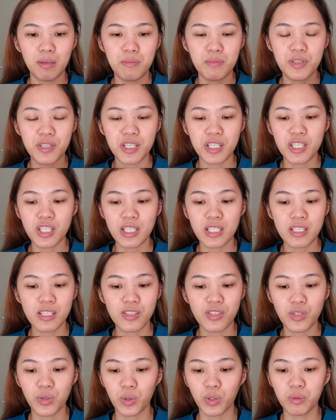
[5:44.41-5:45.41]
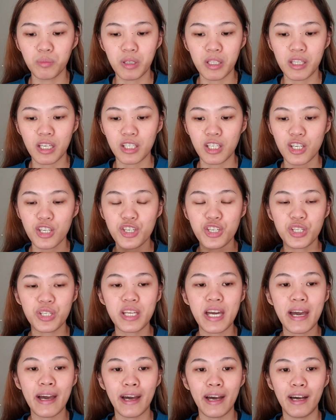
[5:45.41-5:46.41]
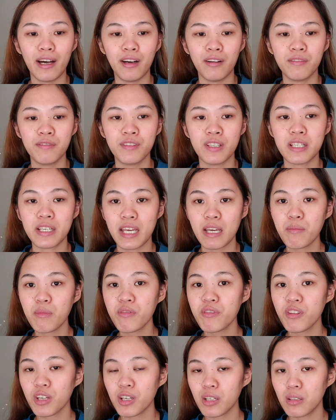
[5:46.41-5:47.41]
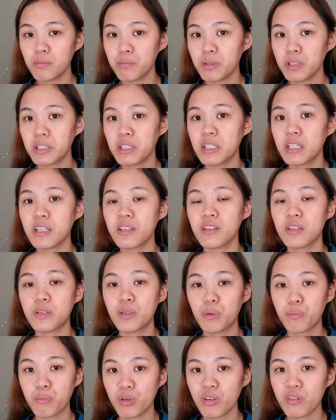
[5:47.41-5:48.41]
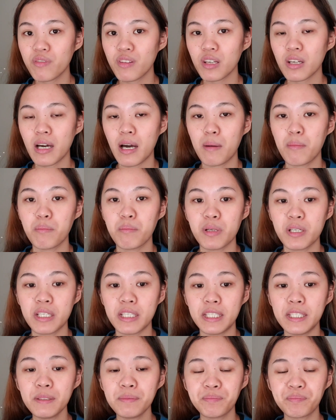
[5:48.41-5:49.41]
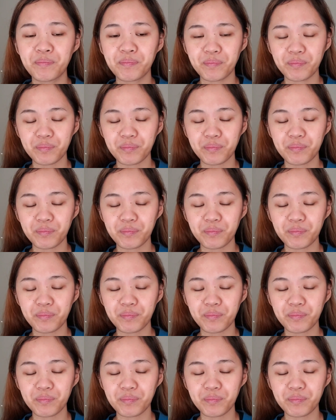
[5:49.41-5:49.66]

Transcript: She just told me that it should have the name of the company, the number of the company,